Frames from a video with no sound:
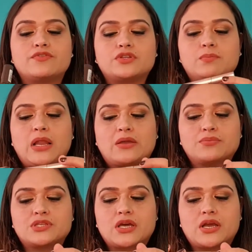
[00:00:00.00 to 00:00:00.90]
For the
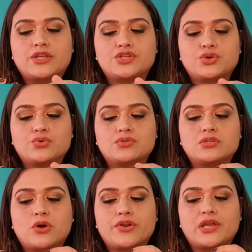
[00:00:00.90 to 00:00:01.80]
black mascara I
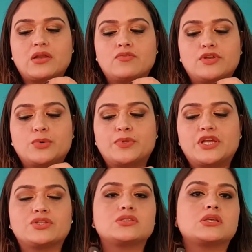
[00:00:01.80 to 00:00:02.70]
chose L'Oreal
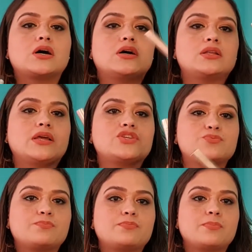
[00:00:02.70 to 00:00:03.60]
Voluminous
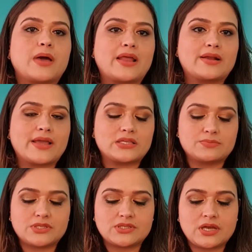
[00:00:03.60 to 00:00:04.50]
Lash
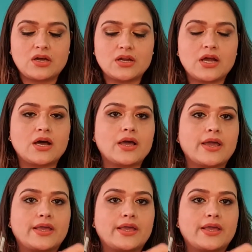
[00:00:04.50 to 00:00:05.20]
Paradise mascara,